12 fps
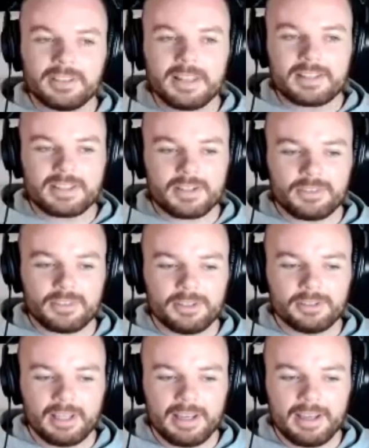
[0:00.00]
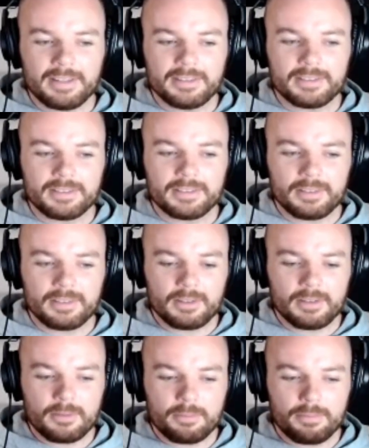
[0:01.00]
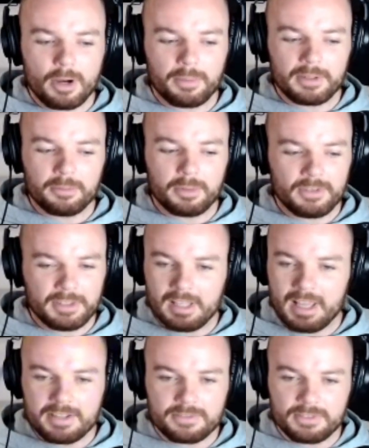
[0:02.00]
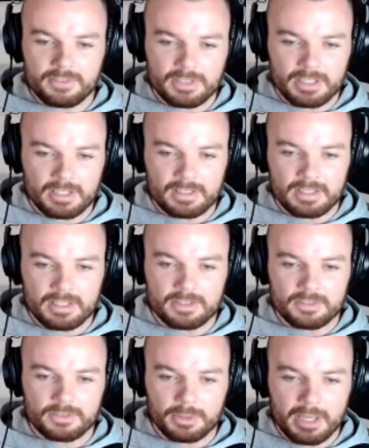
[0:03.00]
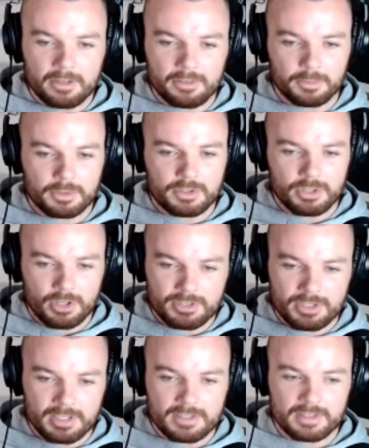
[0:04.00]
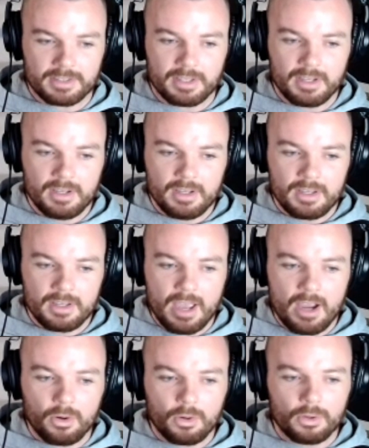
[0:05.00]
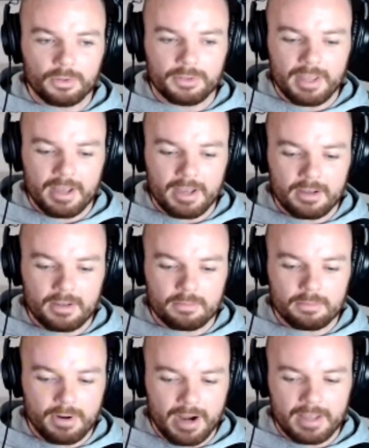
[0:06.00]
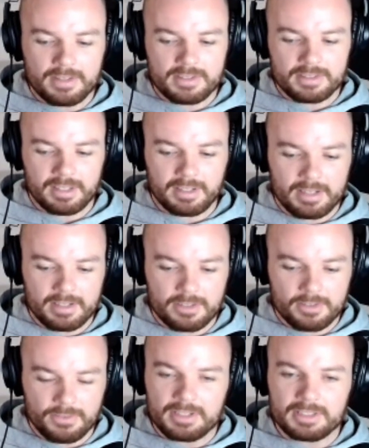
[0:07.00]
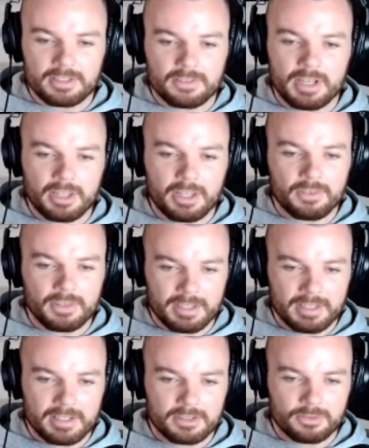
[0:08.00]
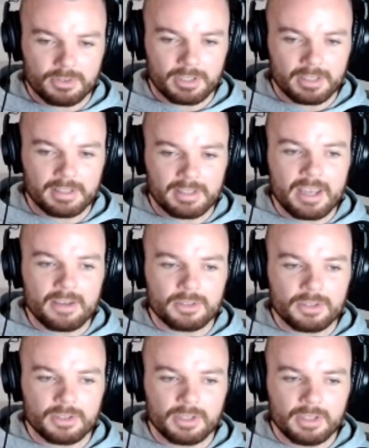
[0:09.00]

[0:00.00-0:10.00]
that's something you learned probably within the last 15 years of doing everything from the Janoskians and all the brands and I guess the things that you've done over the years really gave you